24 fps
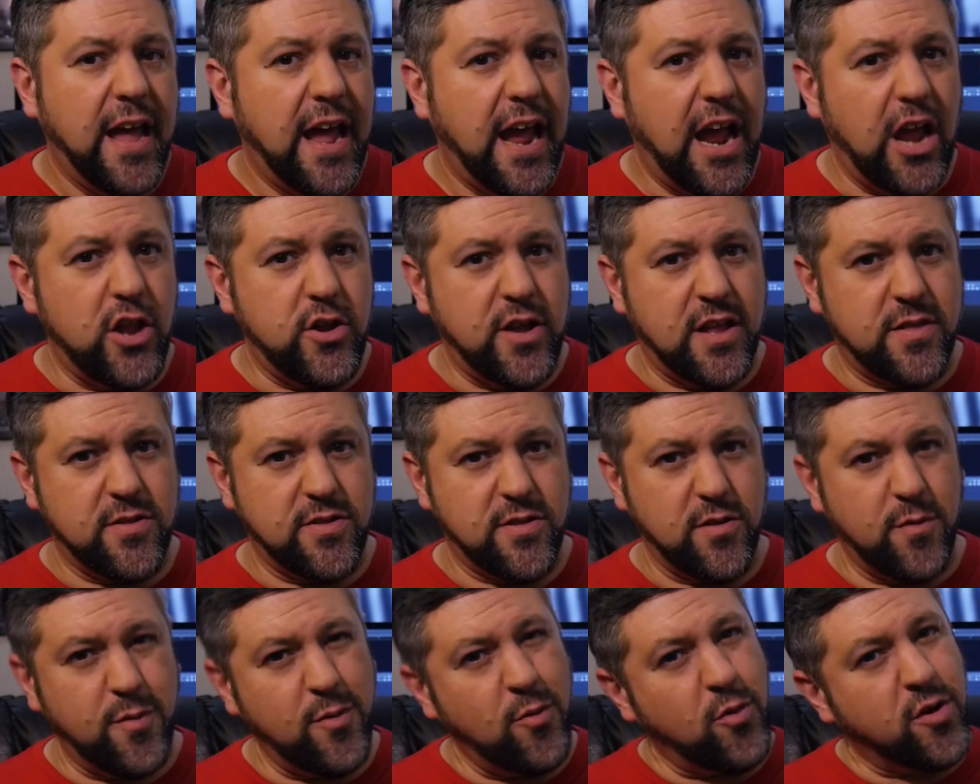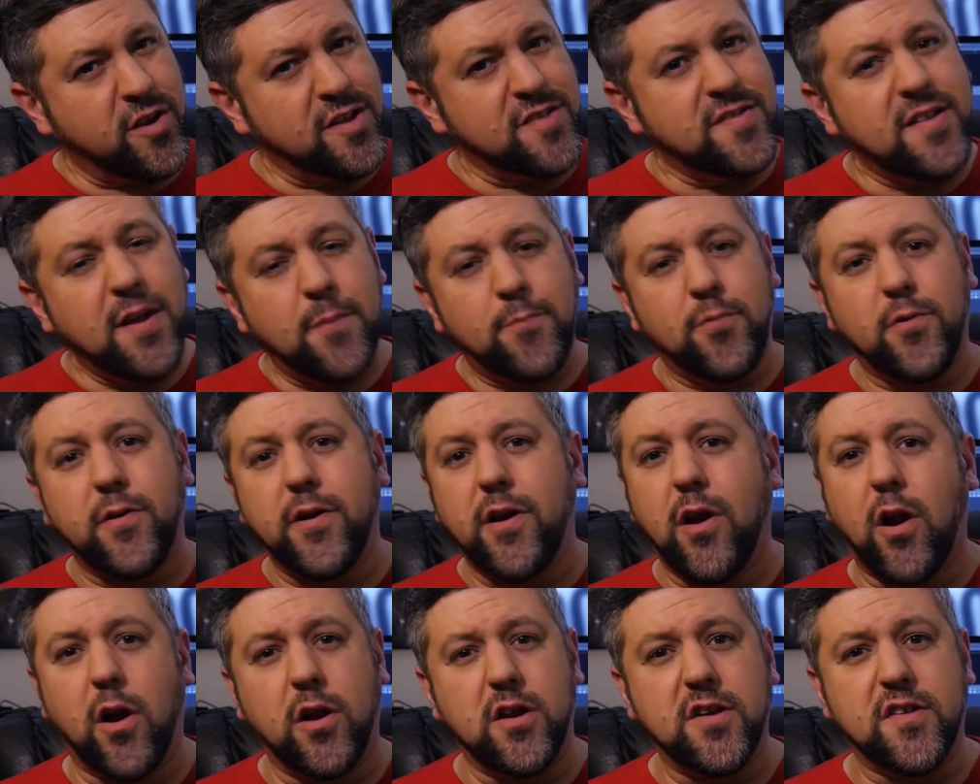and you had a little bit more contemporary
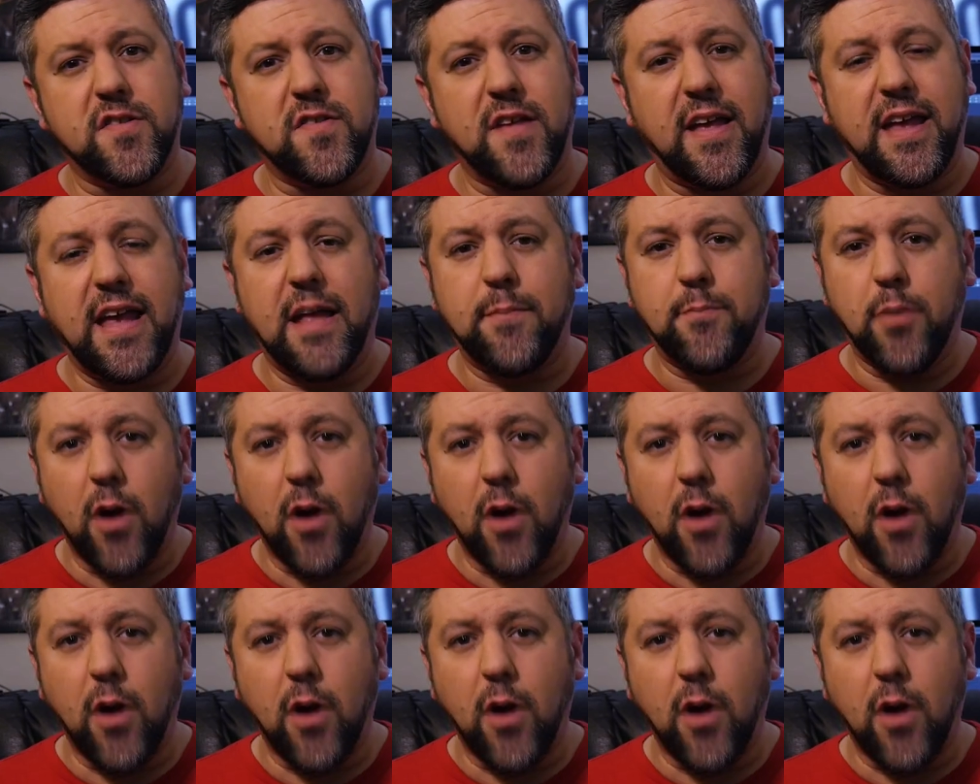artists like Ed